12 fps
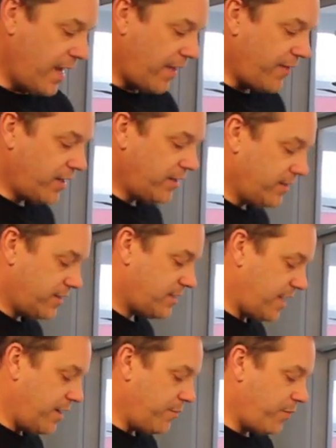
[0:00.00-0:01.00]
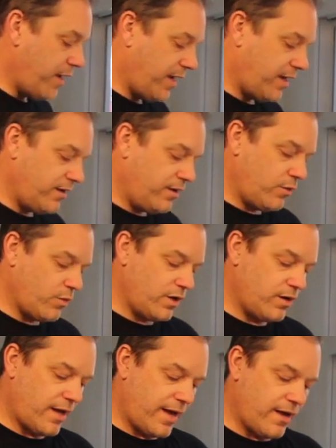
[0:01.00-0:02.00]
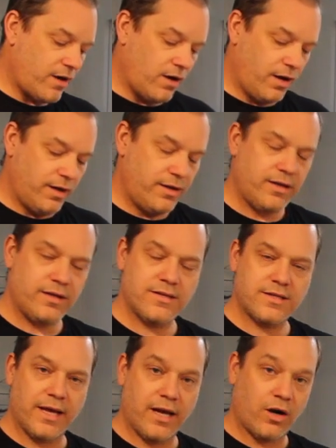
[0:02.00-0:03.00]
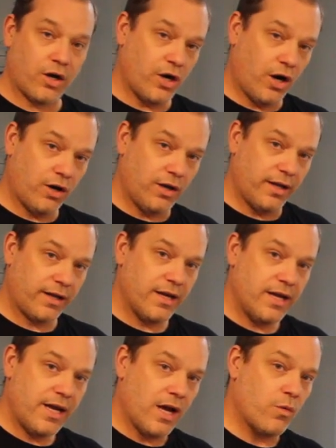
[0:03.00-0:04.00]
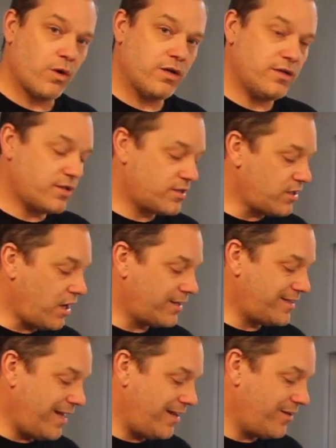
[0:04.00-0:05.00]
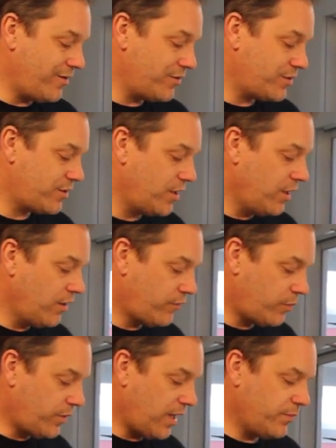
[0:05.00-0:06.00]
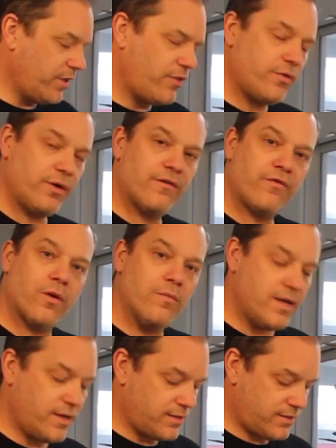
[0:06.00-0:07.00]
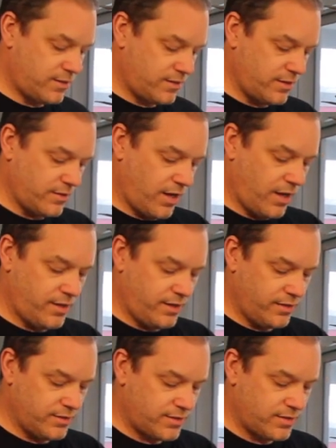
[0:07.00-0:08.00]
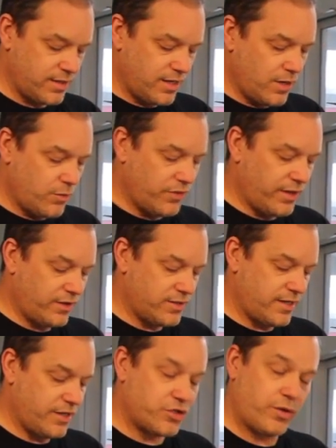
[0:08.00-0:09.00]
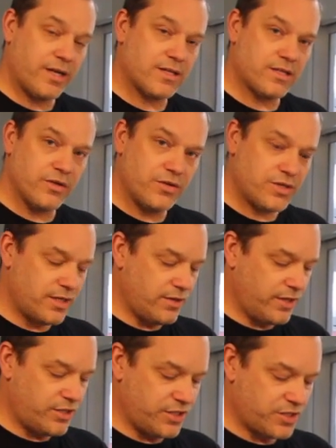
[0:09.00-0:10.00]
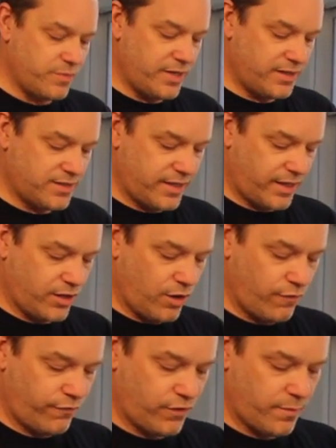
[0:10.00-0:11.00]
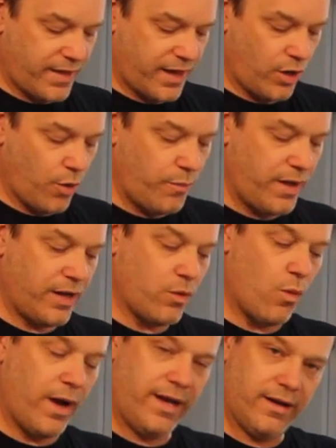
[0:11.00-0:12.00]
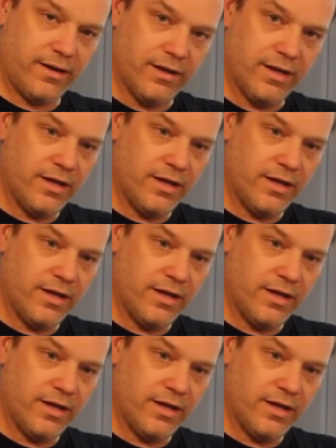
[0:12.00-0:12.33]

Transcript: And then in the same pan, we're going to add our onions and our garlic. And we're going to saute those for probably 3 or 4 minutes to the onions, but they'll stay translucent, which just means they go from that opaque white